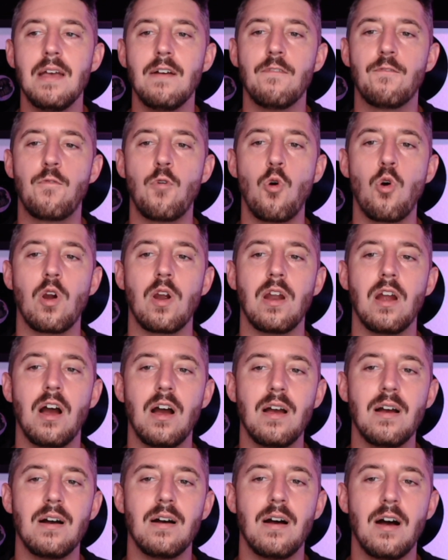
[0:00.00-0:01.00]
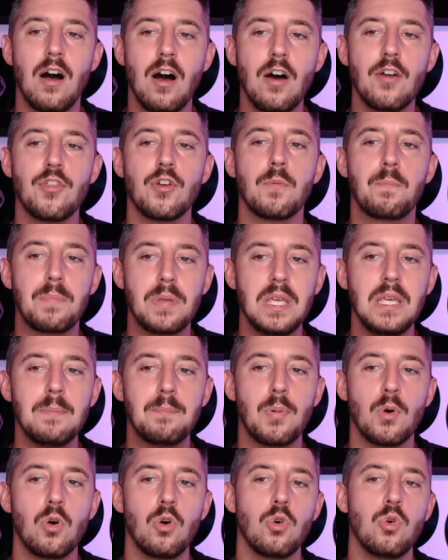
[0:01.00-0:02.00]
for other
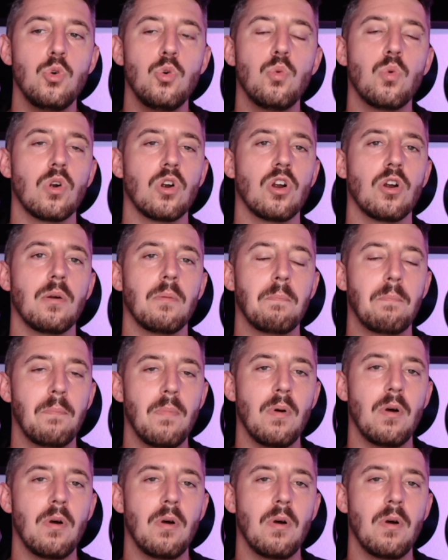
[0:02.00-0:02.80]
people who were